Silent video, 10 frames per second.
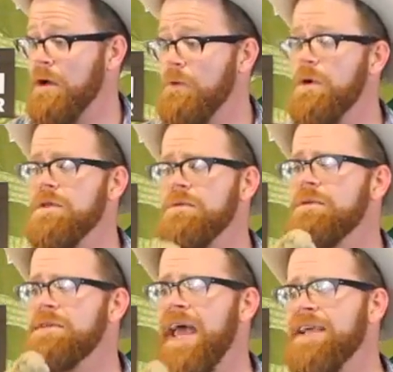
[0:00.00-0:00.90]
Well,
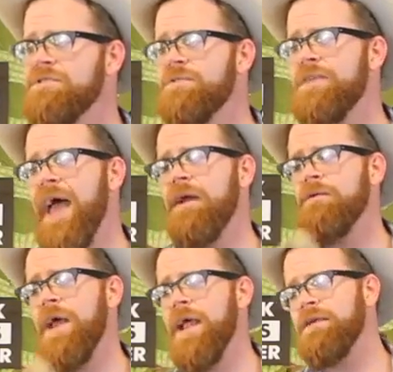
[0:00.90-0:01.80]
thanks for that,
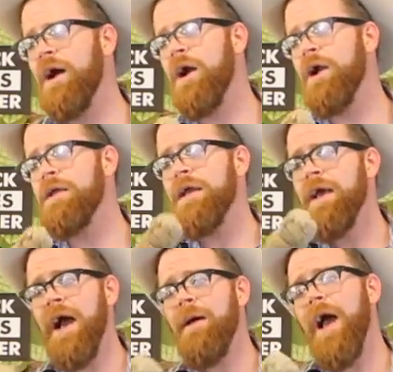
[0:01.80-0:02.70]
Red Yarn.
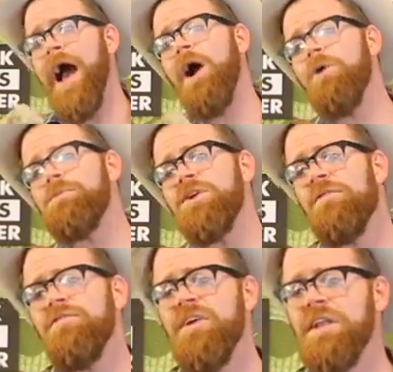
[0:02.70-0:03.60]
I hope
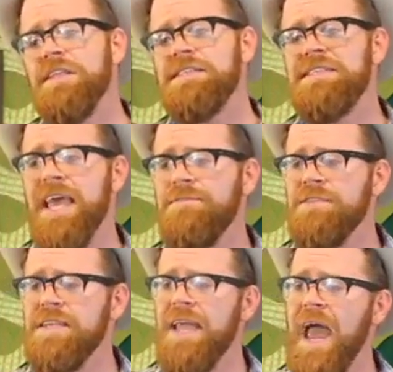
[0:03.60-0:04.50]
you're feeling safe
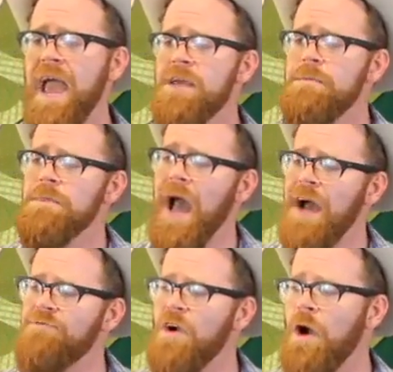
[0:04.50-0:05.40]
today.
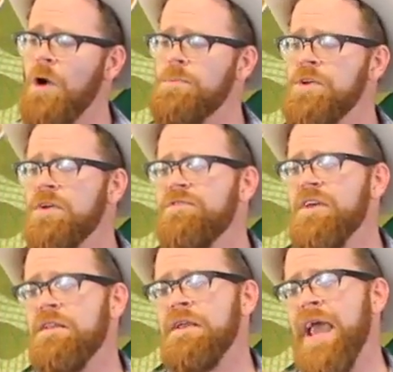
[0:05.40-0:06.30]
I hope you're
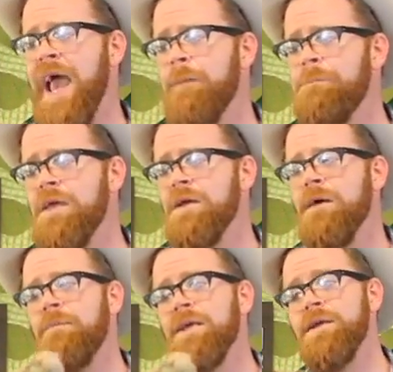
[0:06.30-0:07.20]
feeling happy.
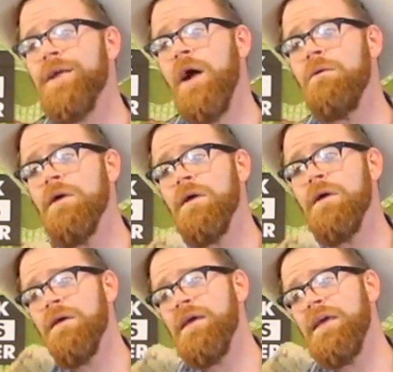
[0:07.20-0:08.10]
But, you know,
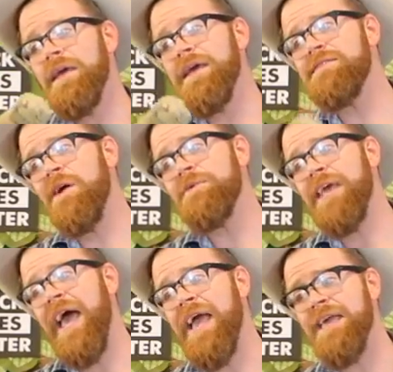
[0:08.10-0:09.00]
it's
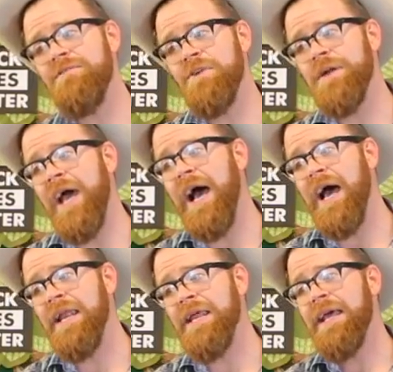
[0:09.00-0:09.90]
okay if you're
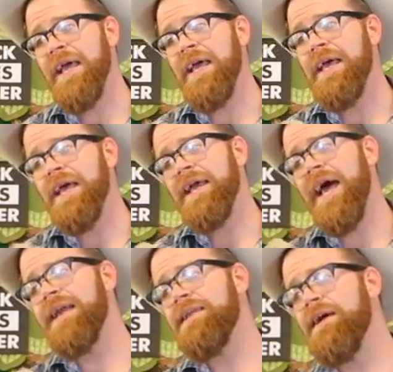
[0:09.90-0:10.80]
not. And
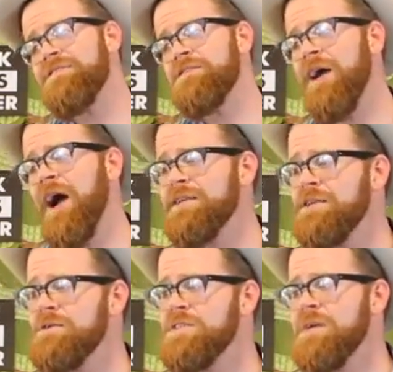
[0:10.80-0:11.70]
I'd love to talk to
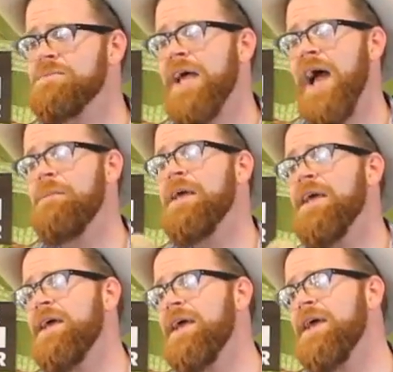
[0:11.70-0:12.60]
you sometime
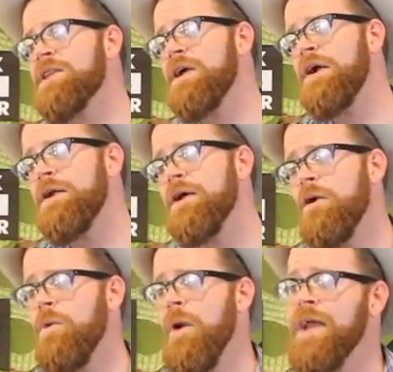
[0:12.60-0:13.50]
and learn
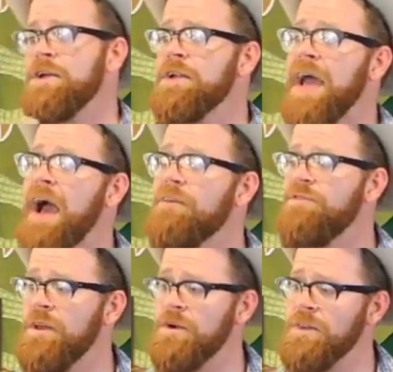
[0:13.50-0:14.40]
why you're not
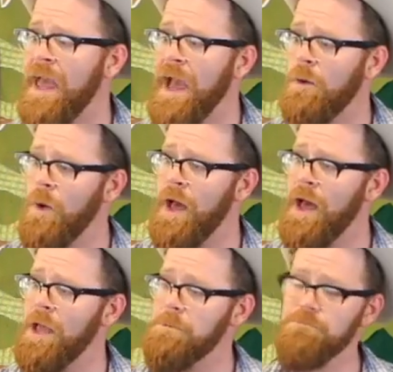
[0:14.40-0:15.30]
feeling that way.